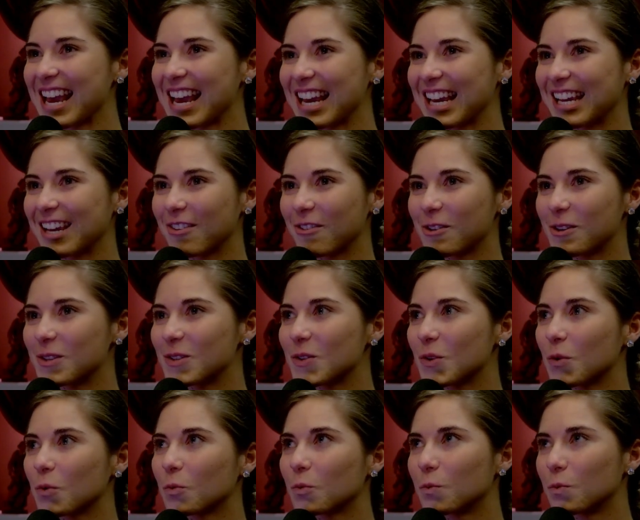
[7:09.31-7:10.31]
He was
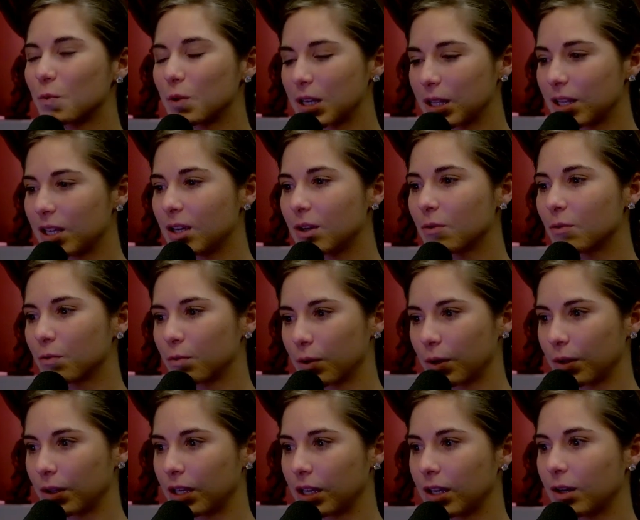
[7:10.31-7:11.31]
really,
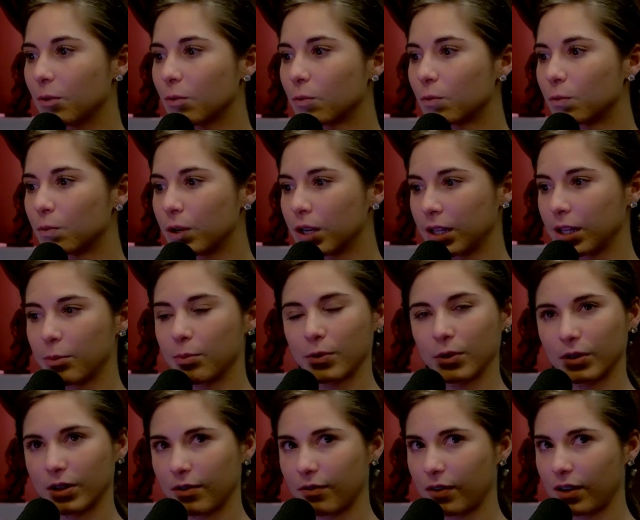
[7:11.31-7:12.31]
really, really
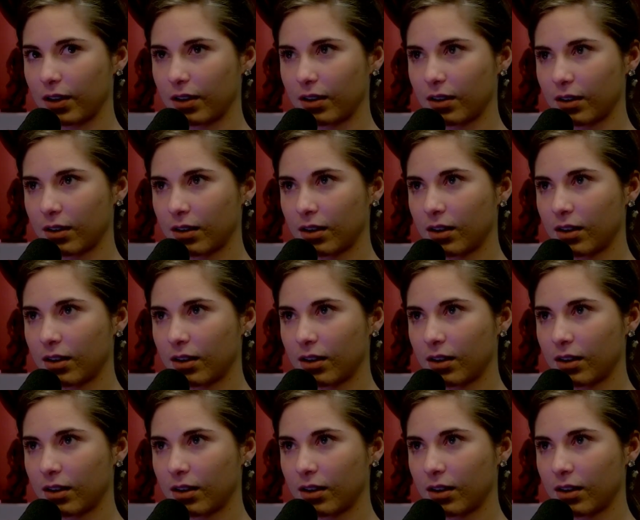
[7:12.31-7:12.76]
prolific.